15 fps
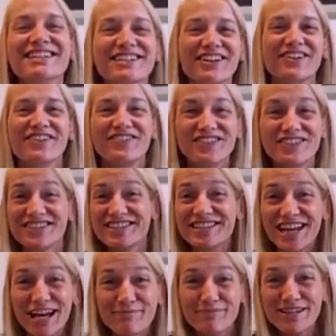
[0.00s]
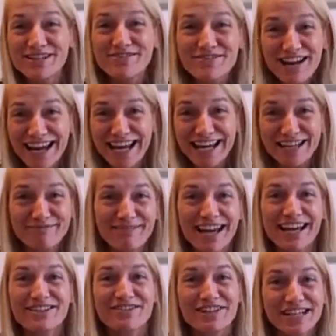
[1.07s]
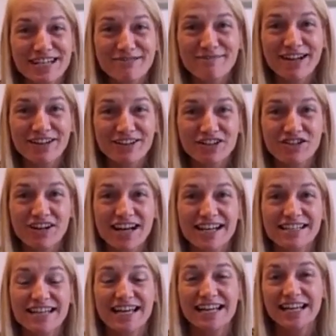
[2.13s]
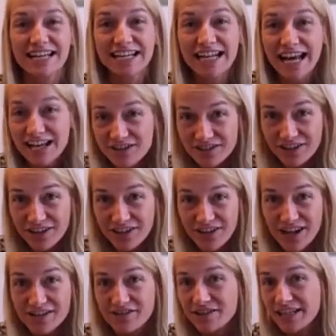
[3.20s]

so if you just type in your name and your email address and hit enter on your